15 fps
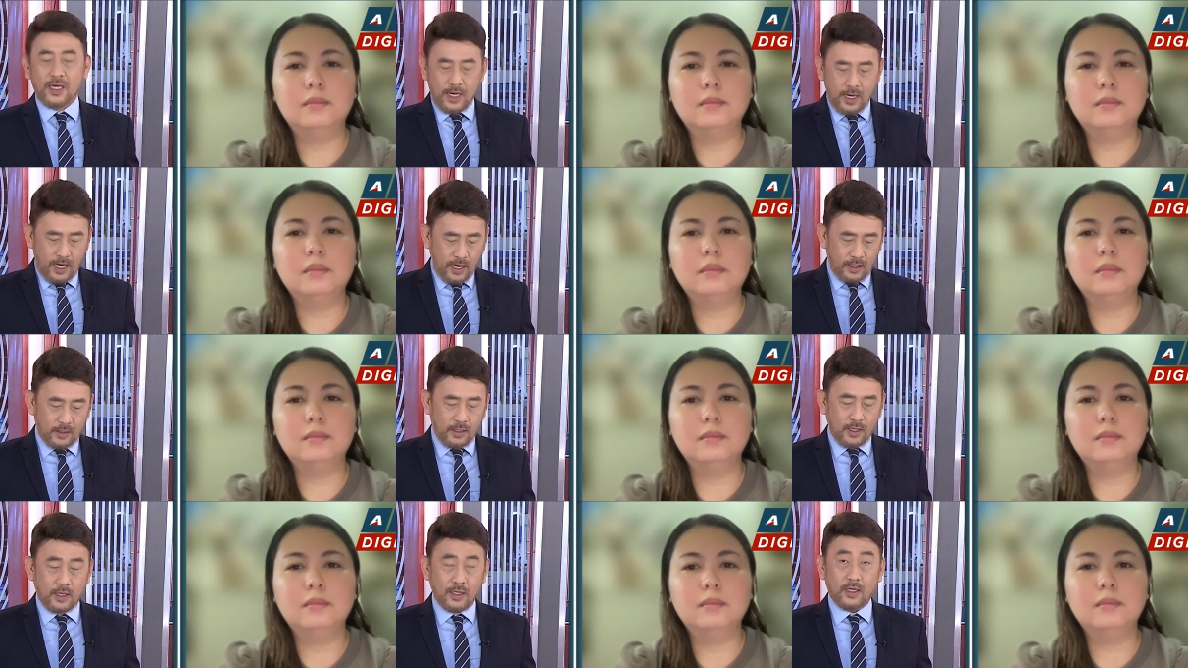Speaker 1: and
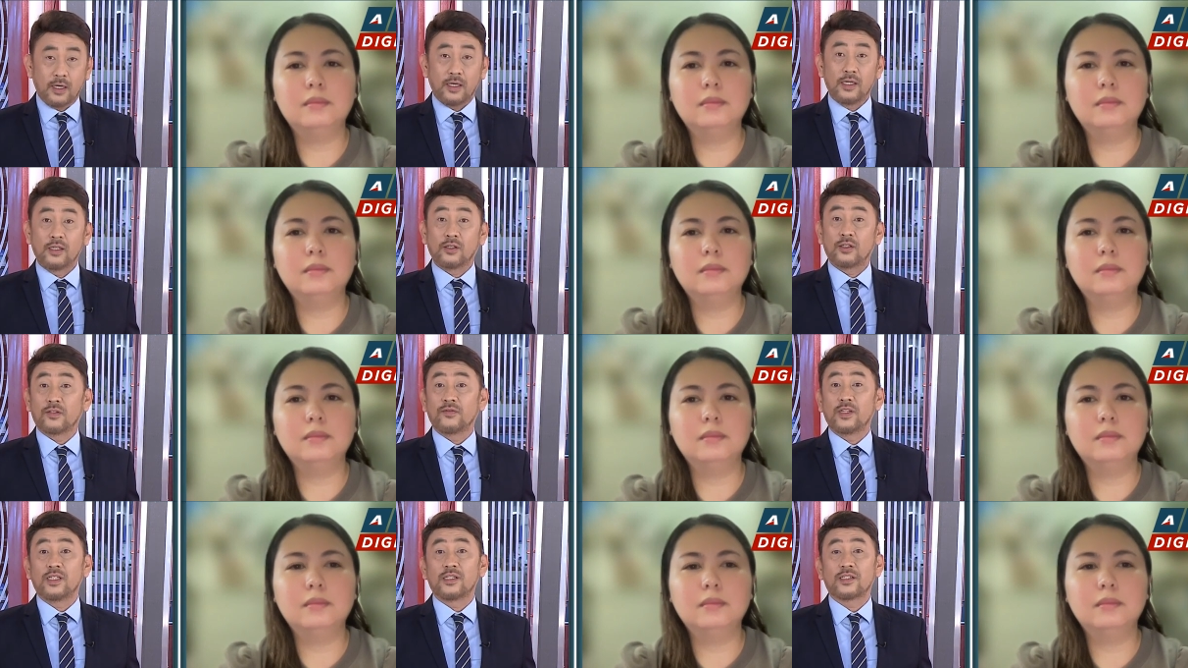uh,
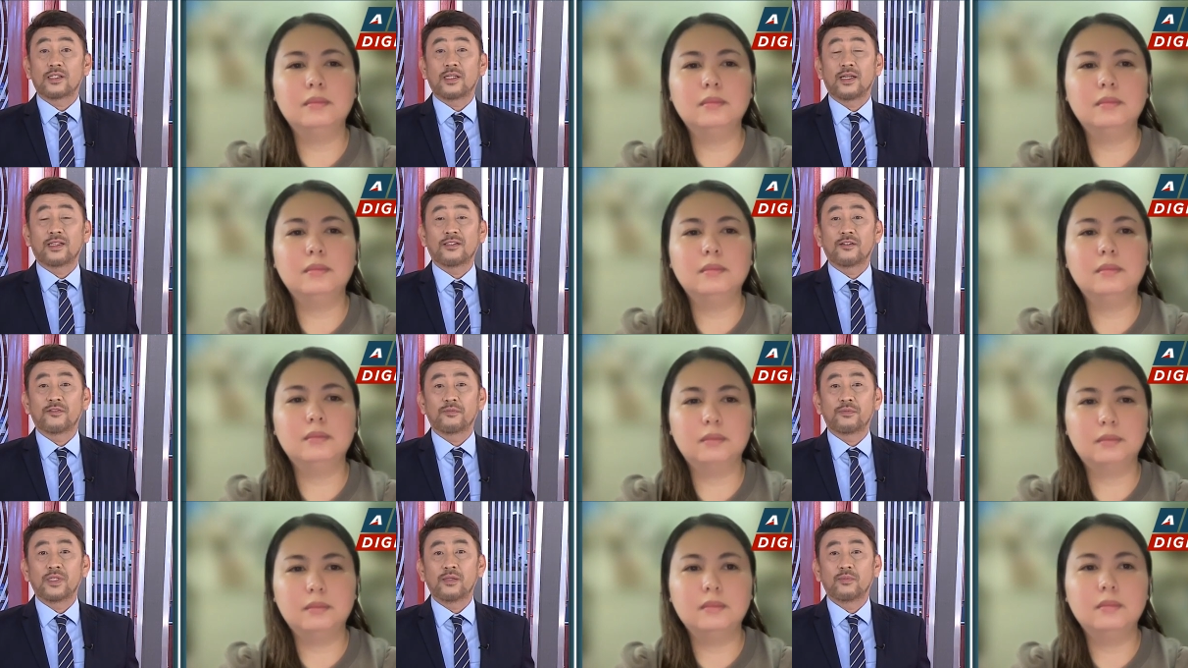inconvenience a lot of
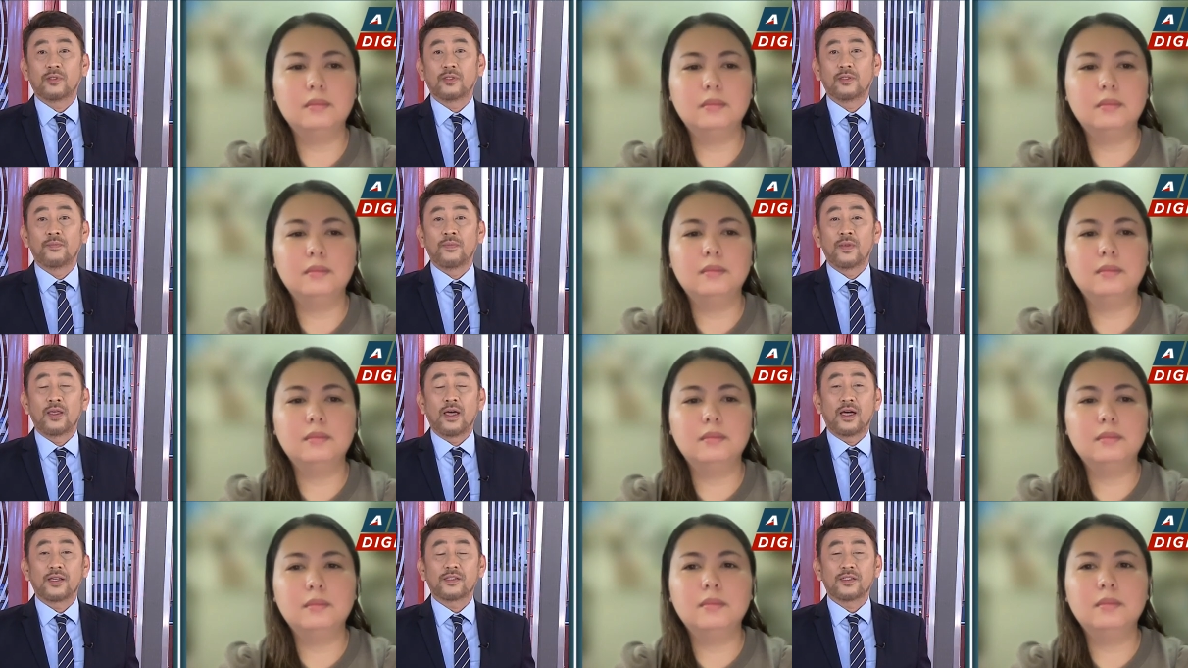people
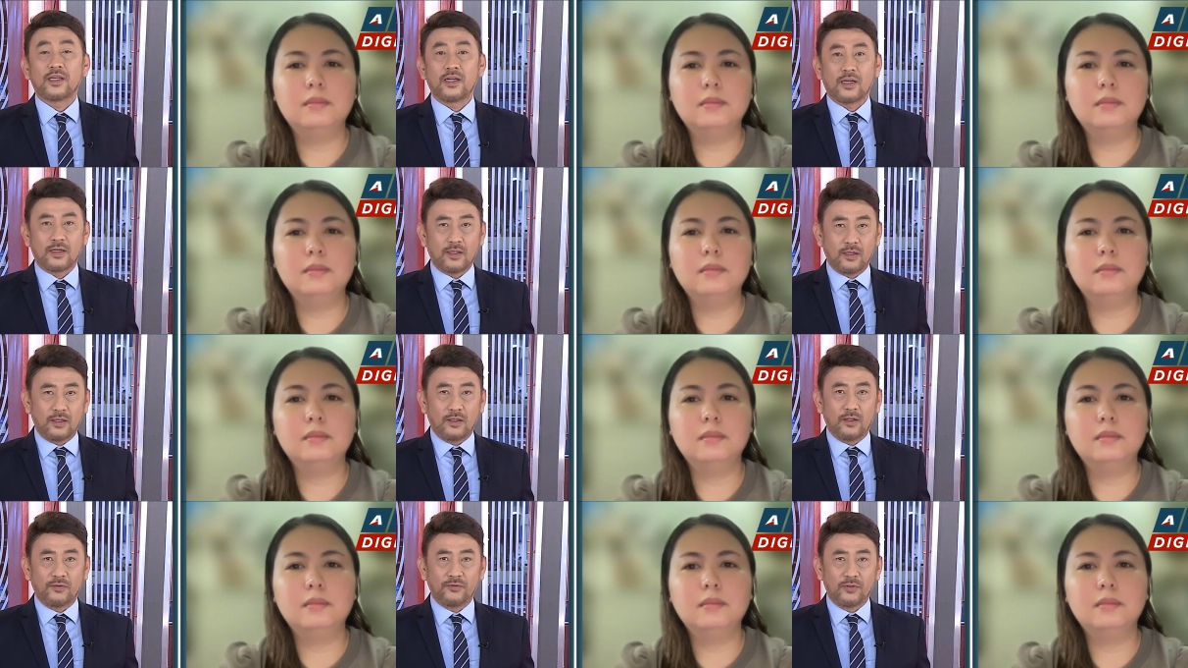as they are
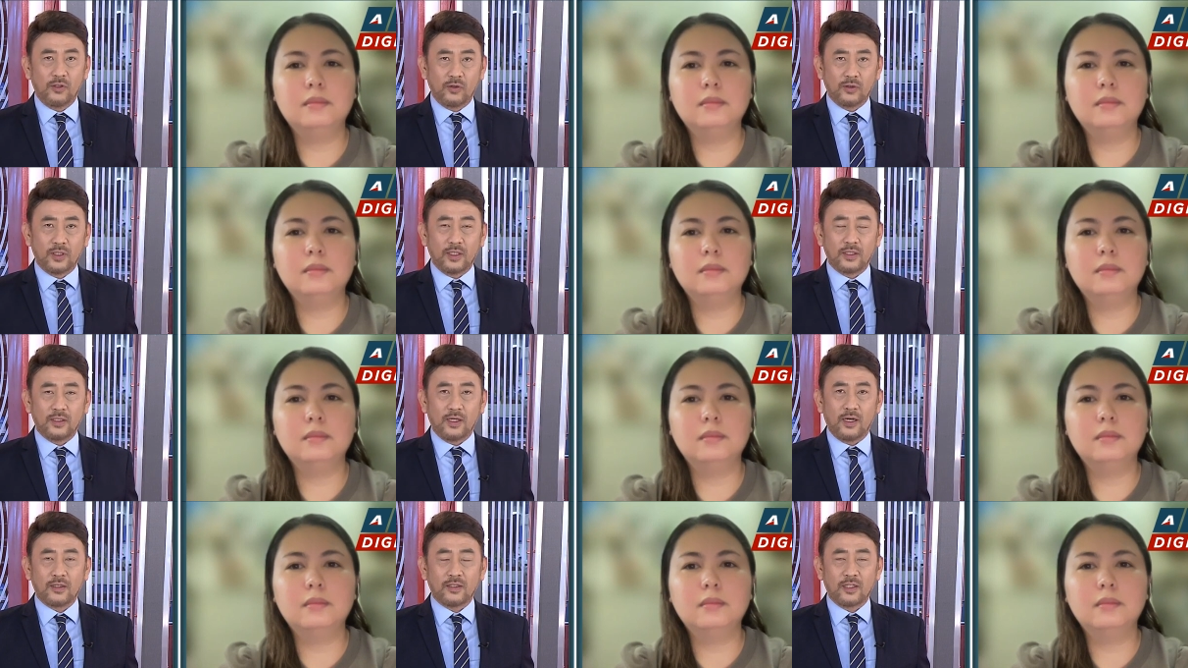offloaded.
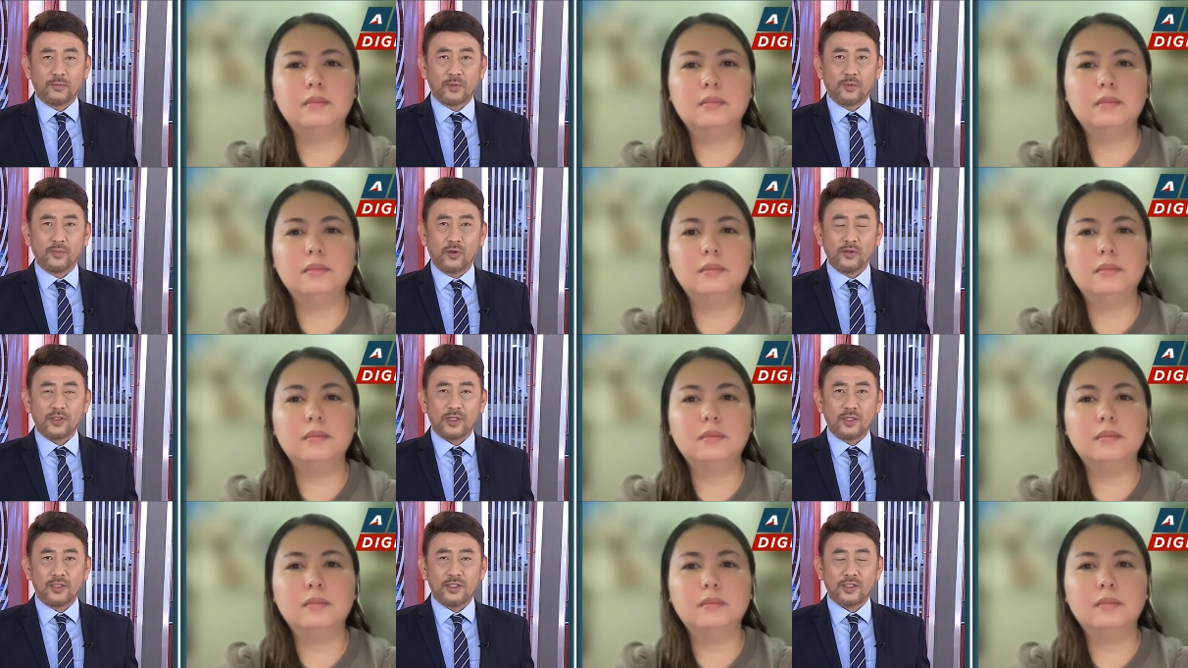Are there
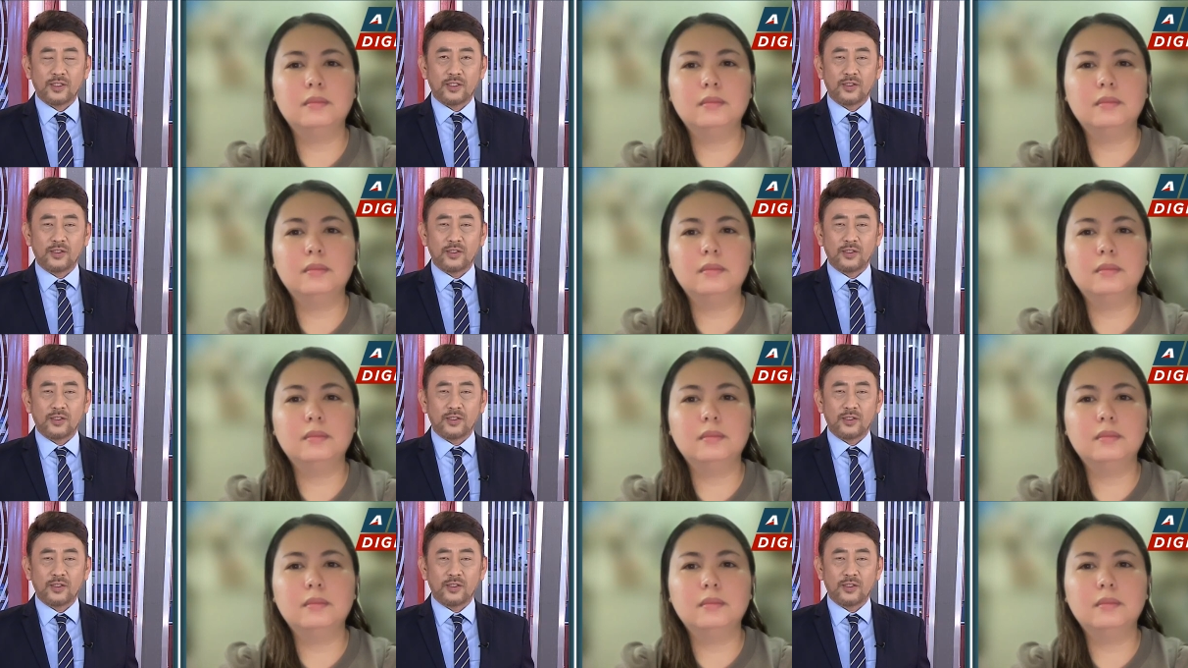proposals